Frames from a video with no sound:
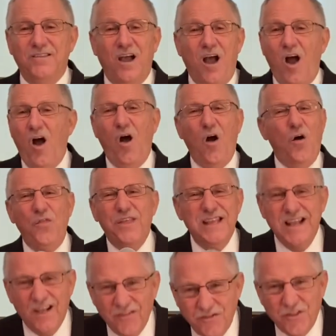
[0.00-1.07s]
All the
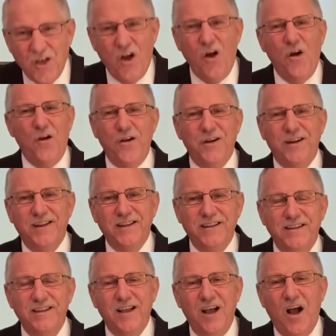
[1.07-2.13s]
authority
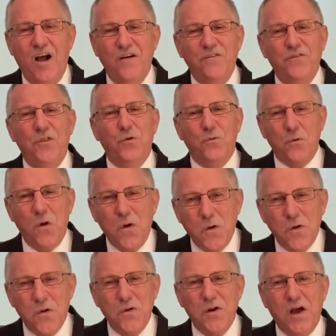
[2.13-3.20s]
of the
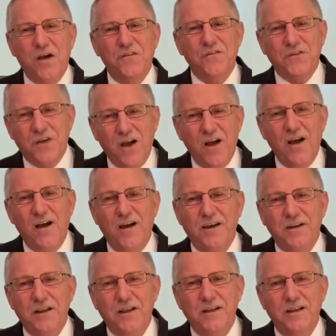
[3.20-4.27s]
Word of God
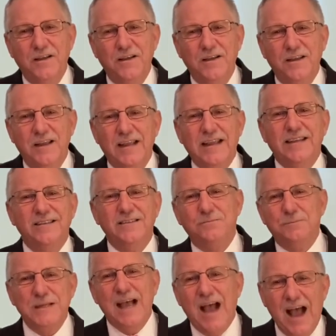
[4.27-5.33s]
is
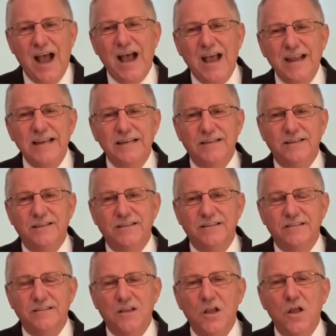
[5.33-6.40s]
behind
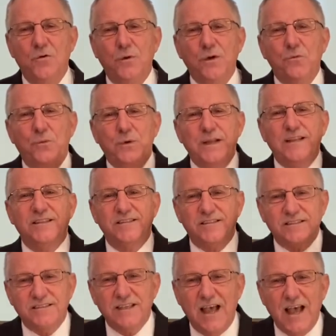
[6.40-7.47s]
us when we
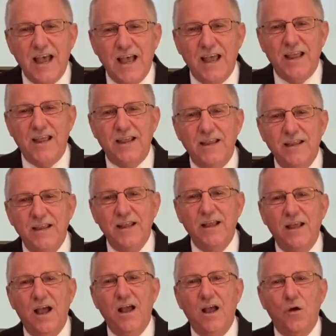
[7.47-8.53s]
say
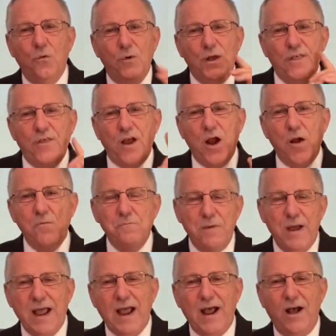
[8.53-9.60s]
with our
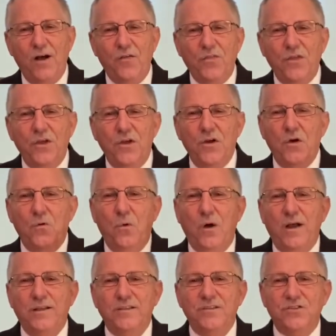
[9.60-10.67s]
mouth
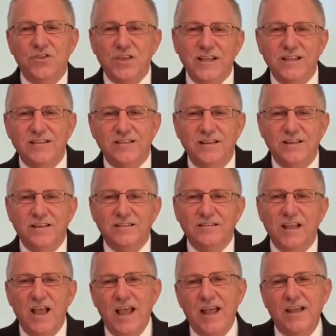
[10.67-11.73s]
what Jesus
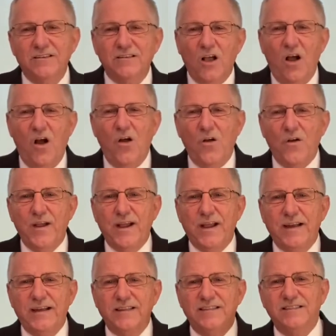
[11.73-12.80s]
has
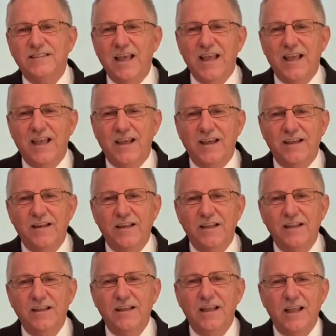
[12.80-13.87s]
already
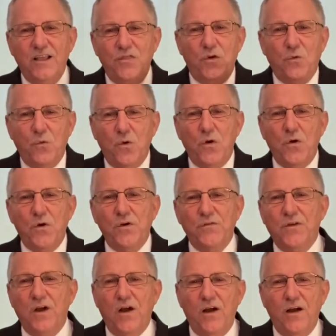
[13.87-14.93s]
said in the Word of
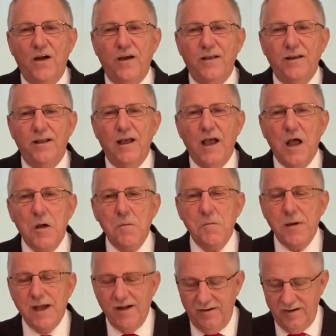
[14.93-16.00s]
God
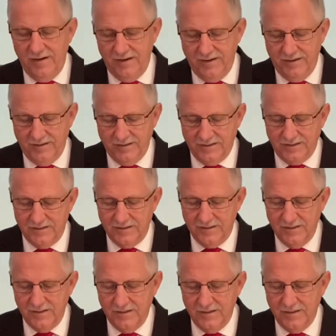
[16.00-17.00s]
about us.